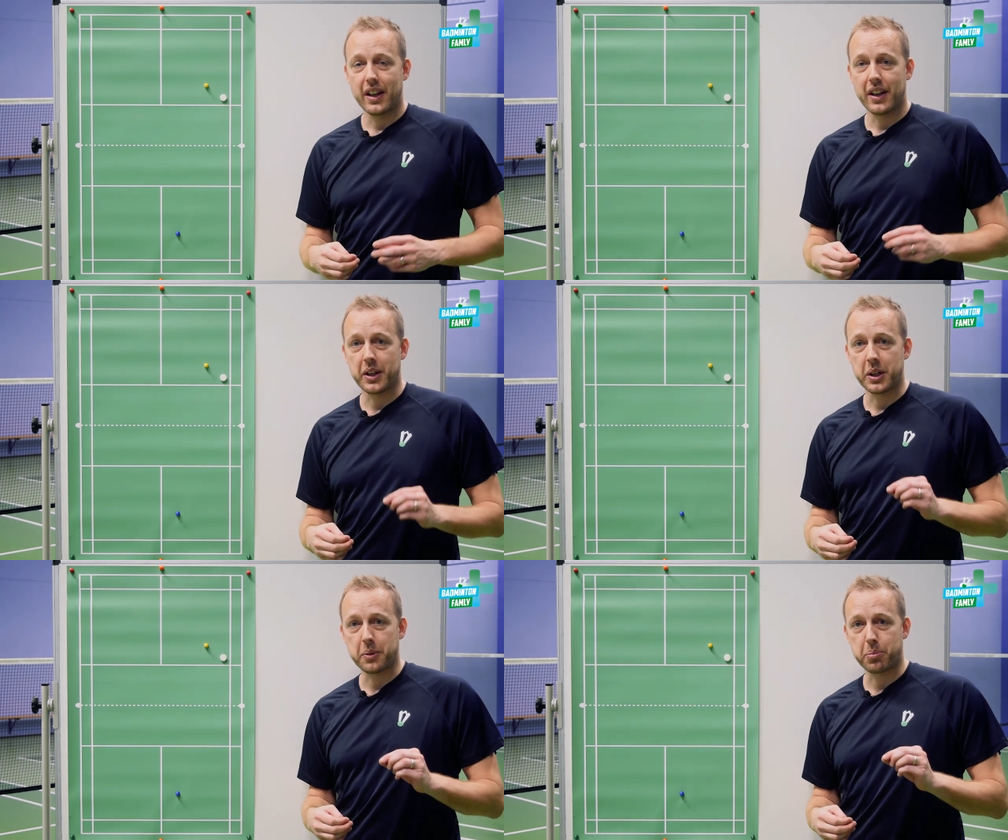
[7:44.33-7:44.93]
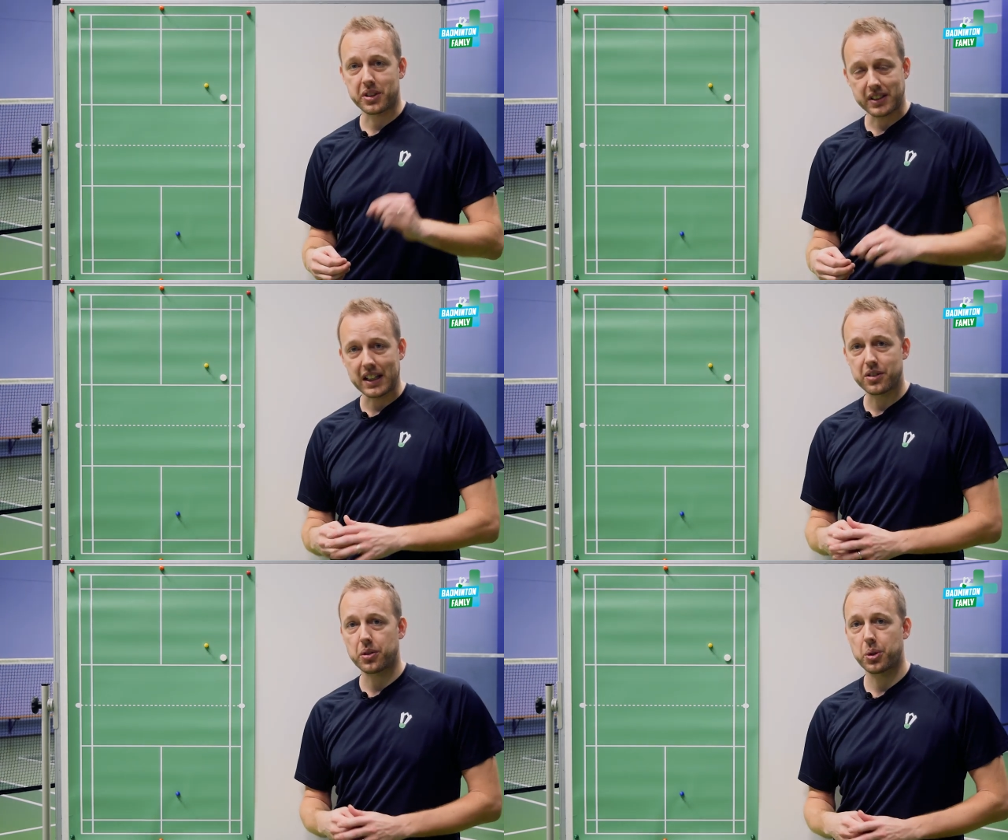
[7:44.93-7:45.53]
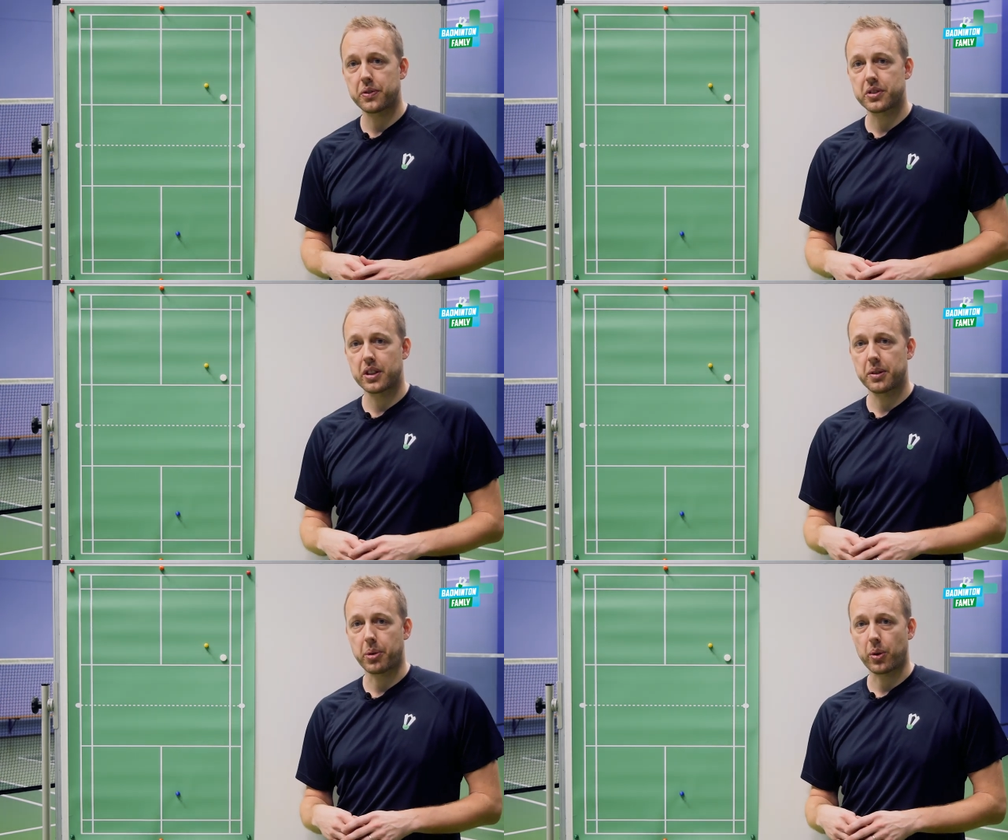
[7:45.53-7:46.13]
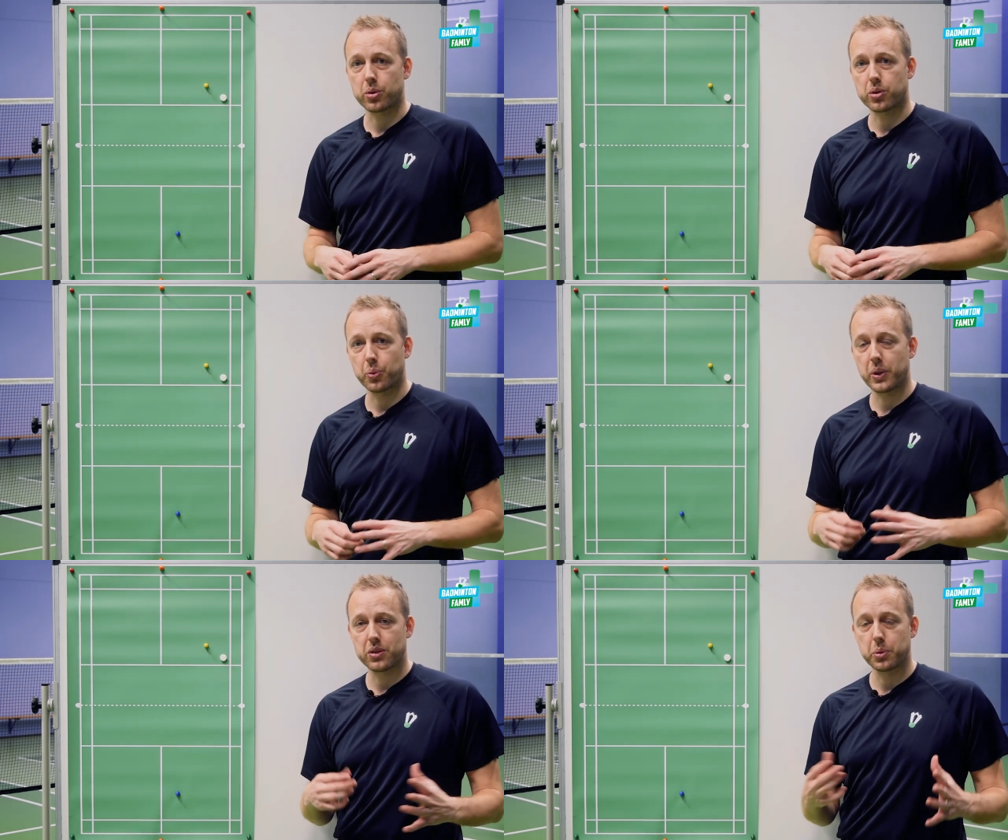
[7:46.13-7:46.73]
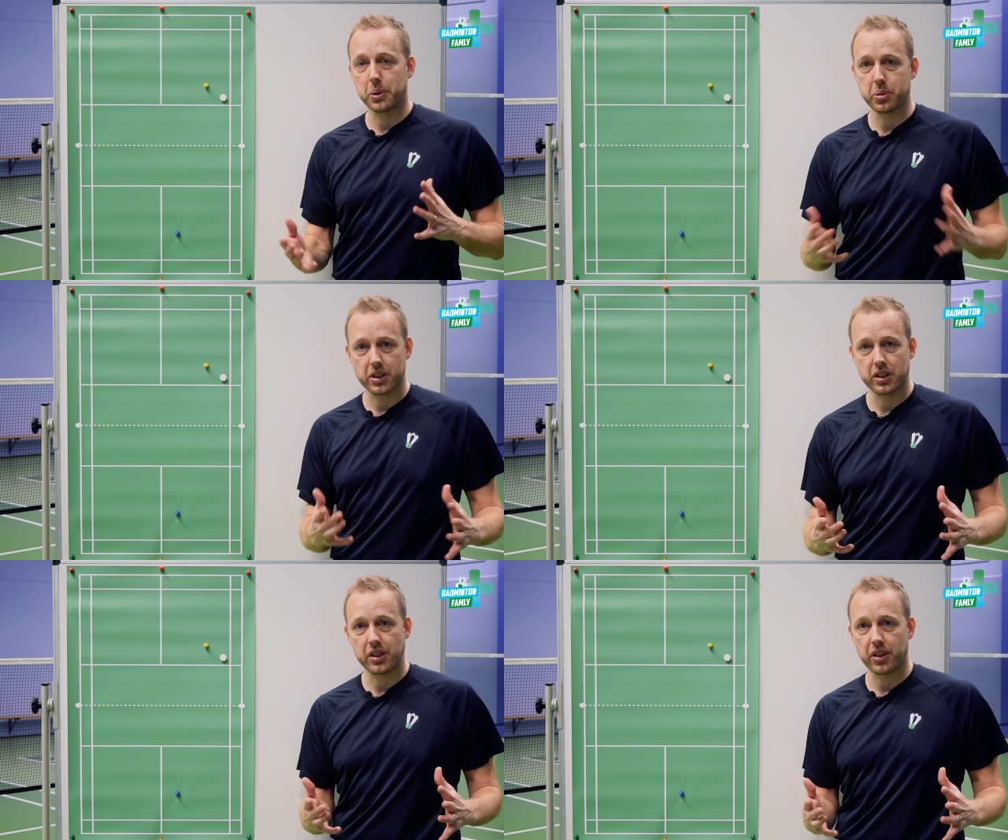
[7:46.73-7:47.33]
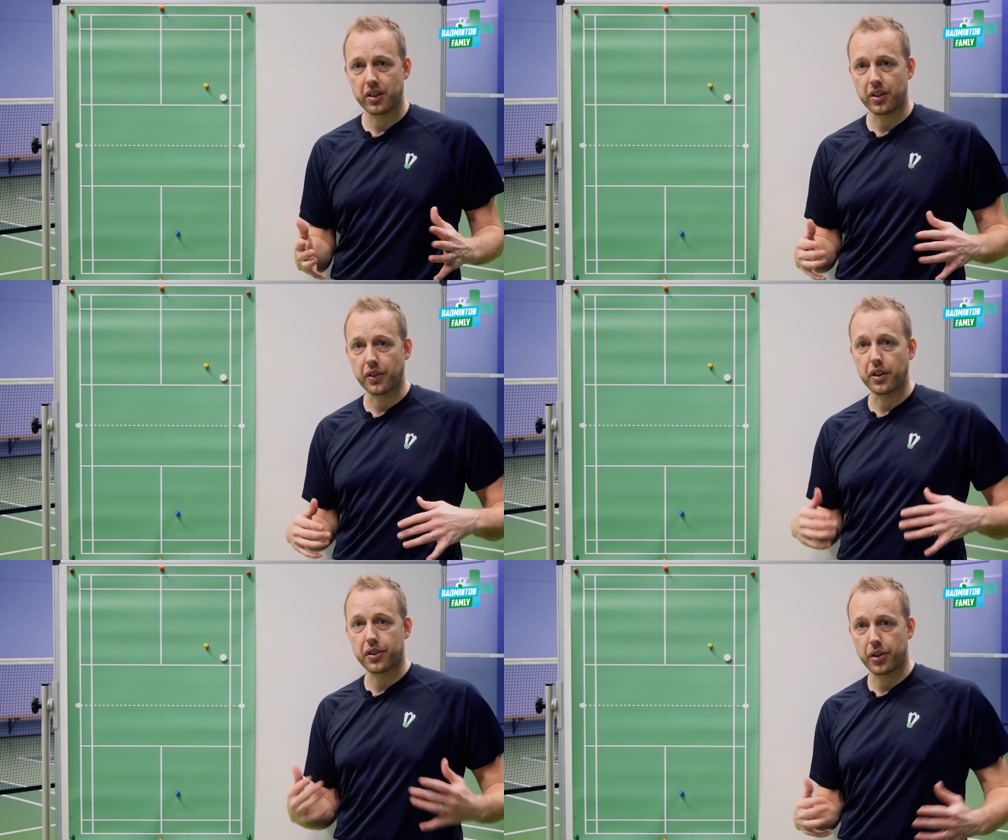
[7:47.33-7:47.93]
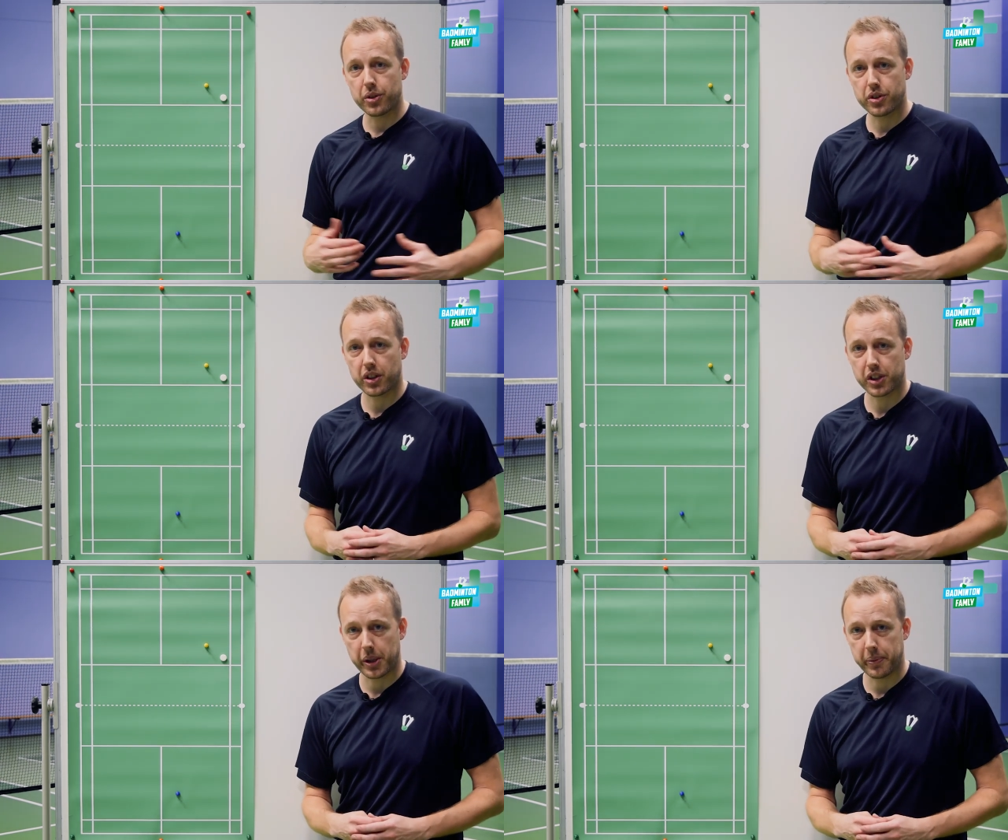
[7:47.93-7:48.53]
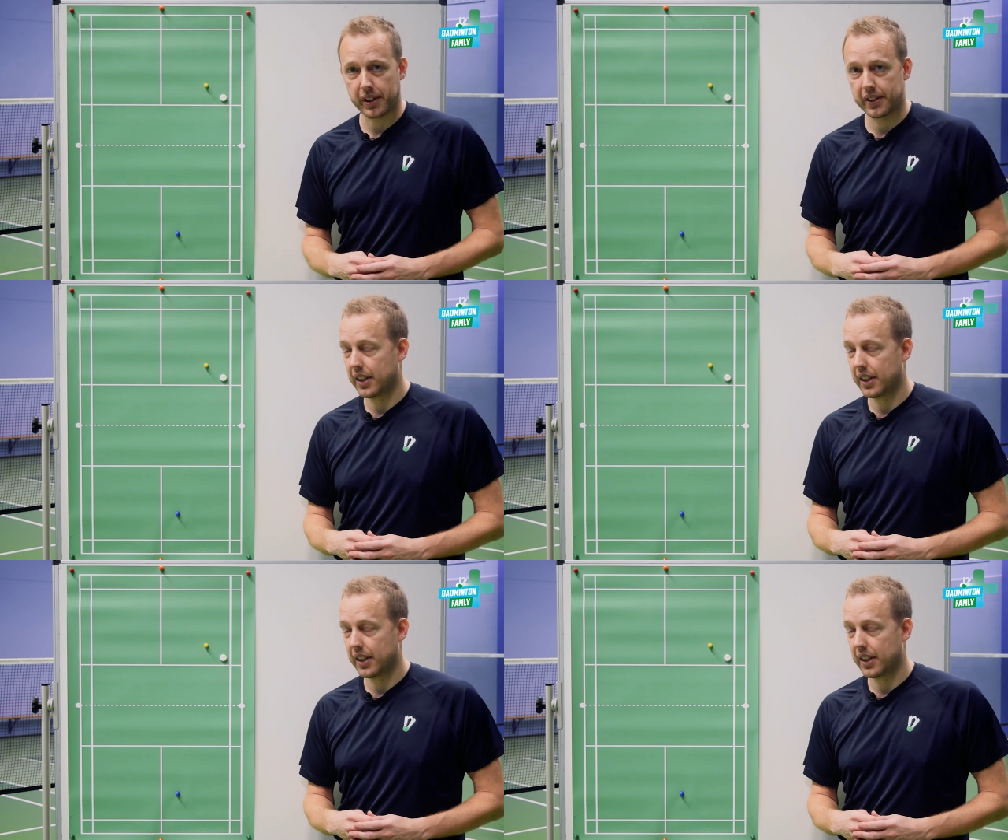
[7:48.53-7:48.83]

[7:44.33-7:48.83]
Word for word: uh, precise serves, but also where to be positioned on on the third shot coming.